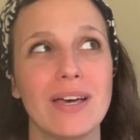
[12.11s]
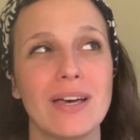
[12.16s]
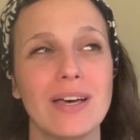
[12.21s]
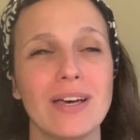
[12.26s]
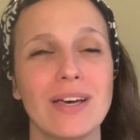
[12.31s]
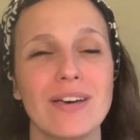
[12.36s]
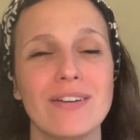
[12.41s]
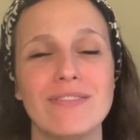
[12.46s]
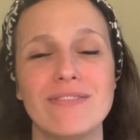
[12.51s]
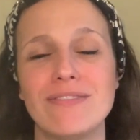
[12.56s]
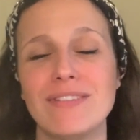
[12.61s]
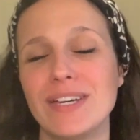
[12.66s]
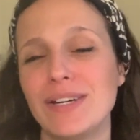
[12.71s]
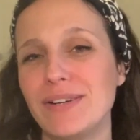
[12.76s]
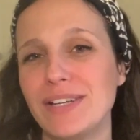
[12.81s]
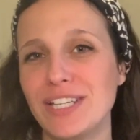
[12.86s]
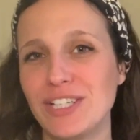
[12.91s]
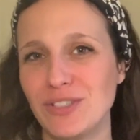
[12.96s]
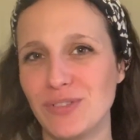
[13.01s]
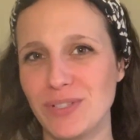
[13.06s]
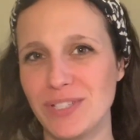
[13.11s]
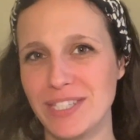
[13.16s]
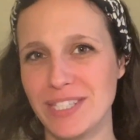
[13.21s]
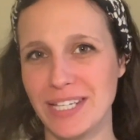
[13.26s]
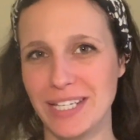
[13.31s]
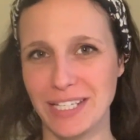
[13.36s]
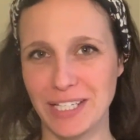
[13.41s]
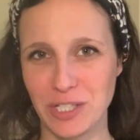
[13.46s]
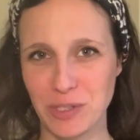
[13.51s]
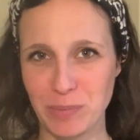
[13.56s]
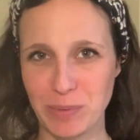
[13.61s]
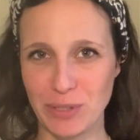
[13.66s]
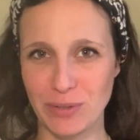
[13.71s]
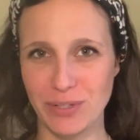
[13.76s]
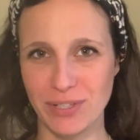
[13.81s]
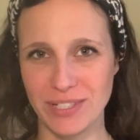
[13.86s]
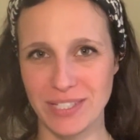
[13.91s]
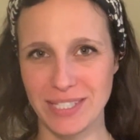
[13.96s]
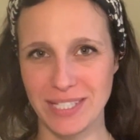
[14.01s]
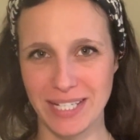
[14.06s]
a very interesting
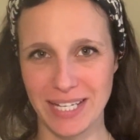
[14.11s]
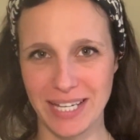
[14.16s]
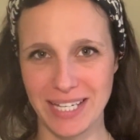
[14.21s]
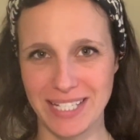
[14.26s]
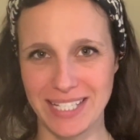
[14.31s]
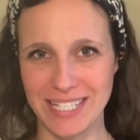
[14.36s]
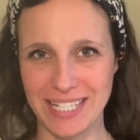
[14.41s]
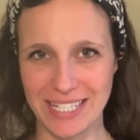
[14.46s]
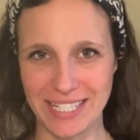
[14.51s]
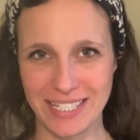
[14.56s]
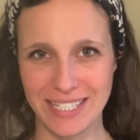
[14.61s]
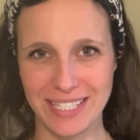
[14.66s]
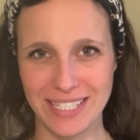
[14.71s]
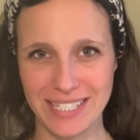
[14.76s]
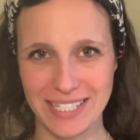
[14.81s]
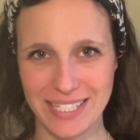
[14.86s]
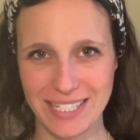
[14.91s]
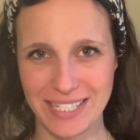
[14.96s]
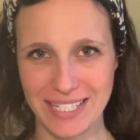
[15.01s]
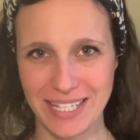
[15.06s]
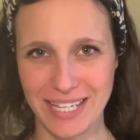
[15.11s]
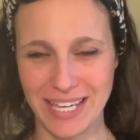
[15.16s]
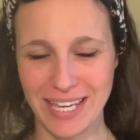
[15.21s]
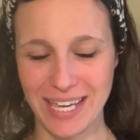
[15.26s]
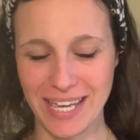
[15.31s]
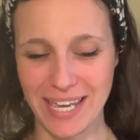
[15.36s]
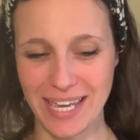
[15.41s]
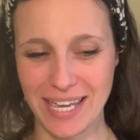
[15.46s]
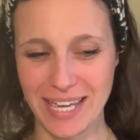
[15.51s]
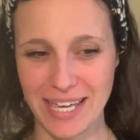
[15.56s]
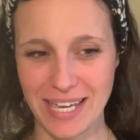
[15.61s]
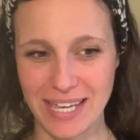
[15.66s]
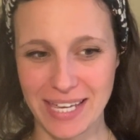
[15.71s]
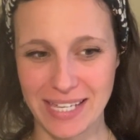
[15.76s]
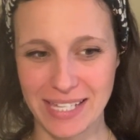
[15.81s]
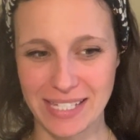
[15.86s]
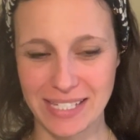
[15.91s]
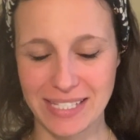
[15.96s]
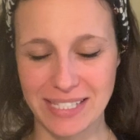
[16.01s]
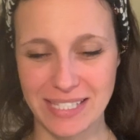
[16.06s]
experience that I did
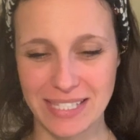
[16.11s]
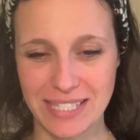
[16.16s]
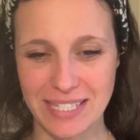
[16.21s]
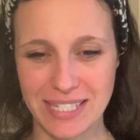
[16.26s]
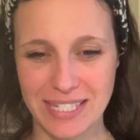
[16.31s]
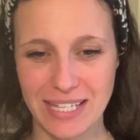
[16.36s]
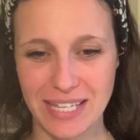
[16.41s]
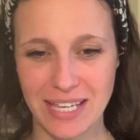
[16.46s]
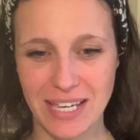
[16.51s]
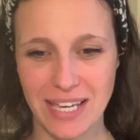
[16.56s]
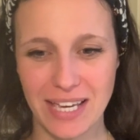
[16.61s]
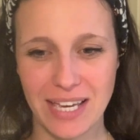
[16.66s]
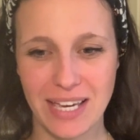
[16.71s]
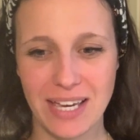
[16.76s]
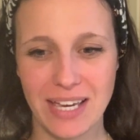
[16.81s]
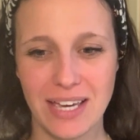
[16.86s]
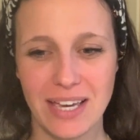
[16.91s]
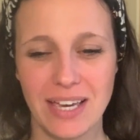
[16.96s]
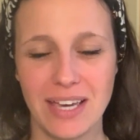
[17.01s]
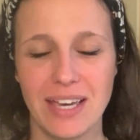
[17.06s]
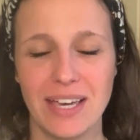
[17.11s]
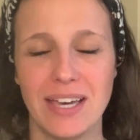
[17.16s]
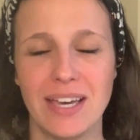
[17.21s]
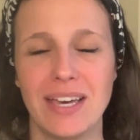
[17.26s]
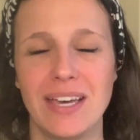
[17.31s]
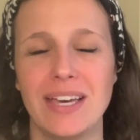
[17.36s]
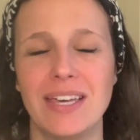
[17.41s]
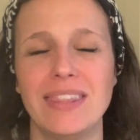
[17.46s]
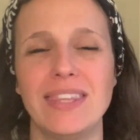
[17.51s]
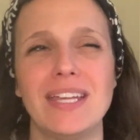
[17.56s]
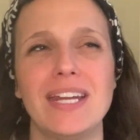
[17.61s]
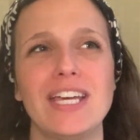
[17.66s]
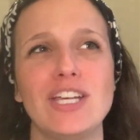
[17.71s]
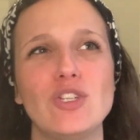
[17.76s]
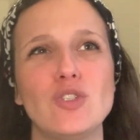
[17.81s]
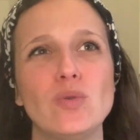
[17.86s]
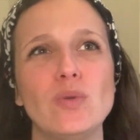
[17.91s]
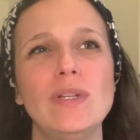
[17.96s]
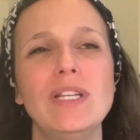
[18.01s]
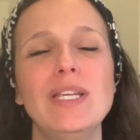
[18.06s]
and that I
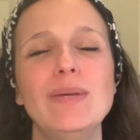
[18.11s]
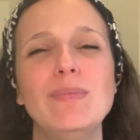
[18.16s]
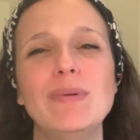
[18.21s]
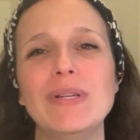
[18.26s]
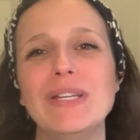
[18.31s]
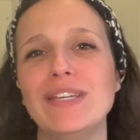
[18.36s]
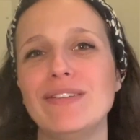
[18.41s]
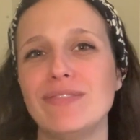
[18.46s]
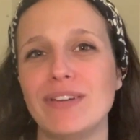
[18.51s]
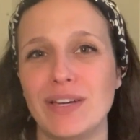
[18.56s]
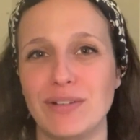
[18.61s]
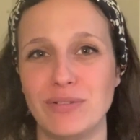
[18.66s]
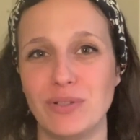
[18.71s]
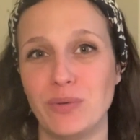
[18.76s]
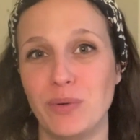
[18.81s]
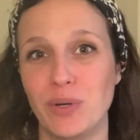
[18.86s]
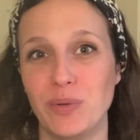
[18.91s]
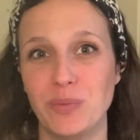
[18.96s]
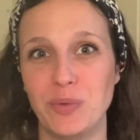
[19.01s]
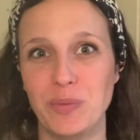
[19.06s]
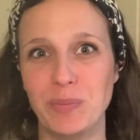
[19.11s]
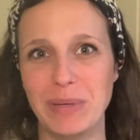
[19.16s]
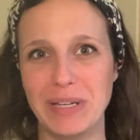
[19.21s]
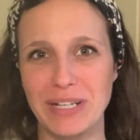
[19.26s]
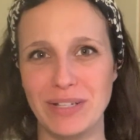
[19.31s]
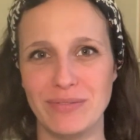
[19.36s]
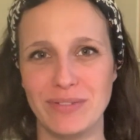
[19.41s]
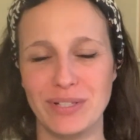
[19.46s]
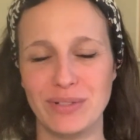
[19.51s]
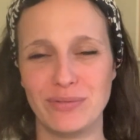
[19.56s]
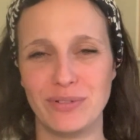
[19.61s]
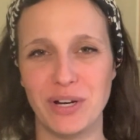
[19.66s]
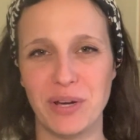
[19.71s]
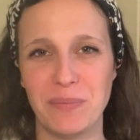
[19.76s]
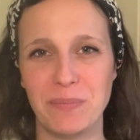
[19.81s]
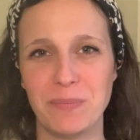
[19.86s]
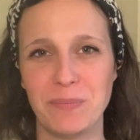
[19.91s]
truly believe everyone will benefit from.